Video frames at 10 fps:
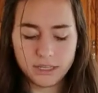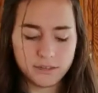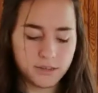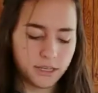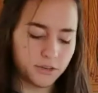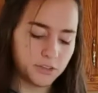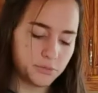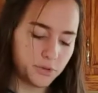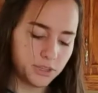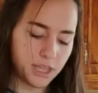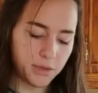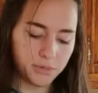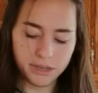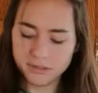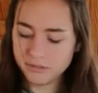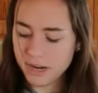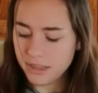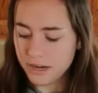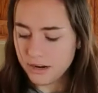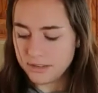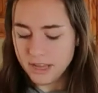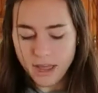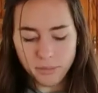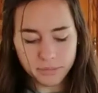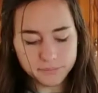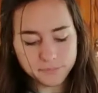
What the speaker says: So then you'll just put that piece right there on top.